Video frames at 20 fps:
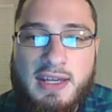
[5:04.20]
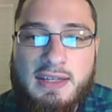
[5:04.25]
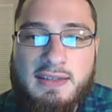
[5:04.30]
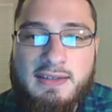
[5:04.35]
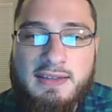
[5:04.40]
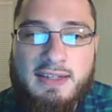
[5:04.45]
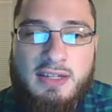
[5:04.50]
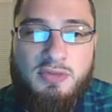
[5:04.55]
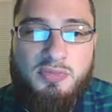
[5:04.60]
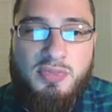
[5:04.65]

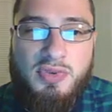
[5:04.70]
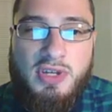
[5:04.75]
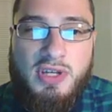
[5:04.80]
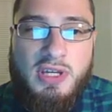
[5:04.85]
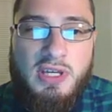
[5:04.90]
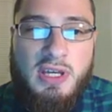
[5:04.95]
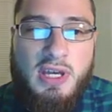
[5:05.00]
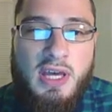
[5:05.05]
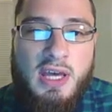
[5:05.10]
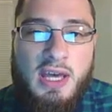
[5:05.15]

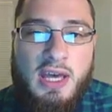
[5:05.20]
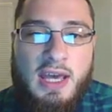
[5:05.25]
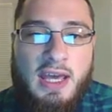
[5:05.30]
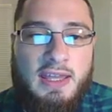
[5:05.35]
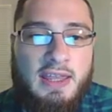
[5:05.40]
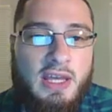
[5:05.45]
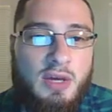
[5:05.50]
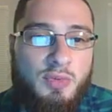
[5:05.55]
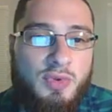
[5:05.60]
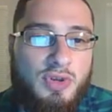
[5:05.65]
ATP.
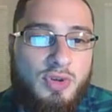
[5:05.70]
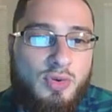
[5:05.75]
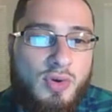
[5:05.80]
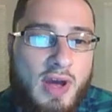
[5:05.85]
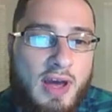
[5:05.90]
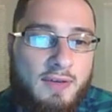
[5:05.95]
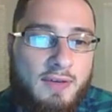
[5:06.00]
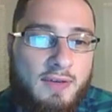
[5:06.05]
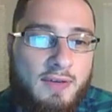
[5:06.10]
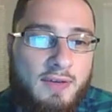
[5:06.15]
And then you
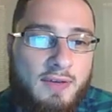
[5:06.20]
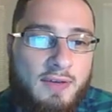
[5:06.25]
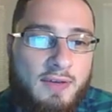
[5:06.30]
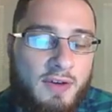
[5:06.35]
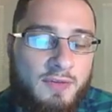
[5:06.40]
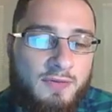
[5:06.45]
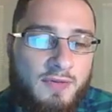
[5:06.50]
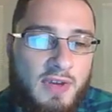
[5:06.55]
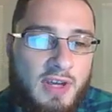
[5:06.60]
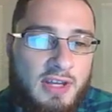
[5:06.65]
have
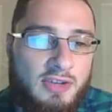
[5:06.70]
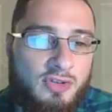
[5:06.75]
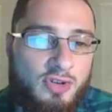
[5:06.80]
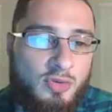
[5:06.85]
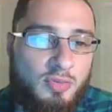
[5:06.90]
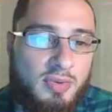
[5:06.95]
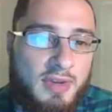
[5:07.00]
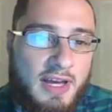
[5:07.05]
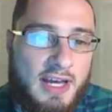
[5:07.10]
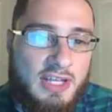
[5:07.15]
rough
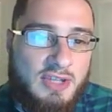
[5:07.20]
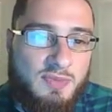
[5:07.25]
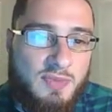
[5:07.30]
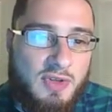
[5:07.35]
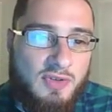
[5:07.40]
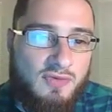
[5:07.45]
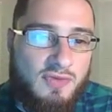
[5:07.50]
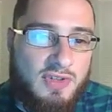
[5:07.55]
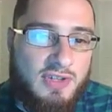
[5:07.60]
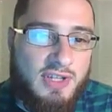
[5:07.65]

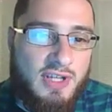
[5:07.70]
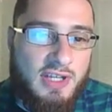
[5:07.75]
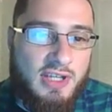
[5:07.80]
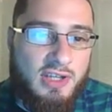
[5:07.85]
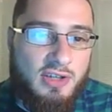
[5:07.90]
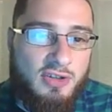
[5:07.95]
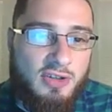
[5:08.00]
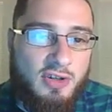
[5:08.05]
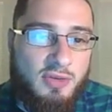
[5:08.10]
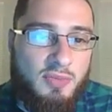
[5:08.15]
endoplasmic
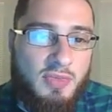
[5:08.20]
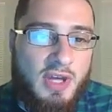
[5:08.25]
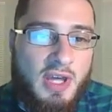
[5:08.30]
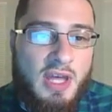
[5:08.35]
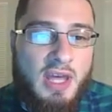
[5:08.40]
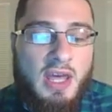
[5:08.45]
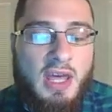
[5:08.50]
reticulum